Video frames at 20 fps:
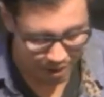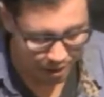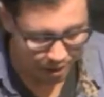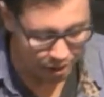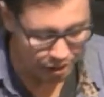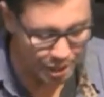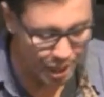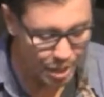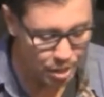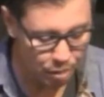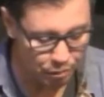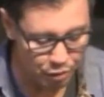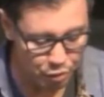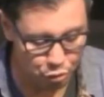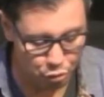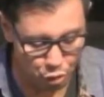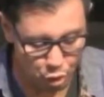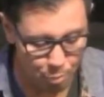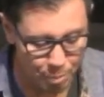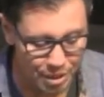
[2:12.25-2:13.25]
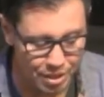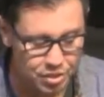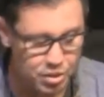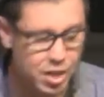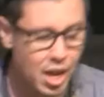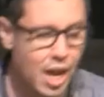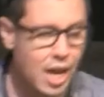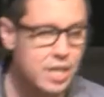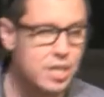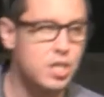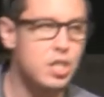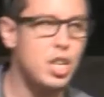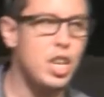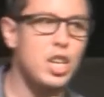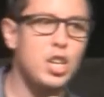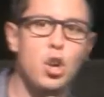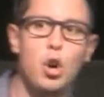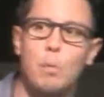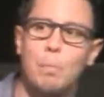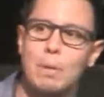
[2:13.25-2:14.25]
The title of this sermon is God's
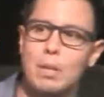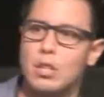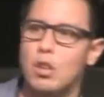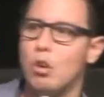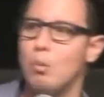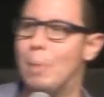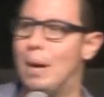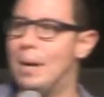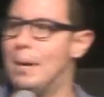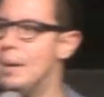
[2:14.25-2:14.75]
Ginkgo Biloba.